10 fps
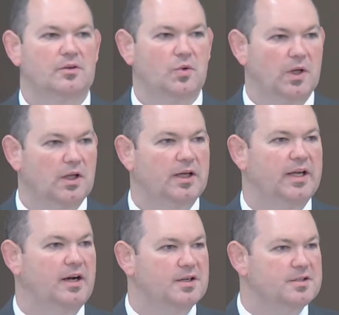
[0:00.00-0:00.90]
do we look
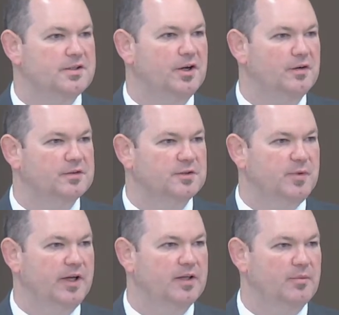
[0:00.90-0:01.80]
at ourselves as
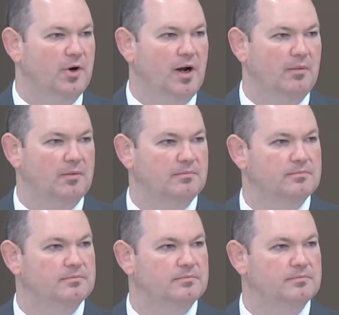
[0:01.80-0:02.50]
being the problem?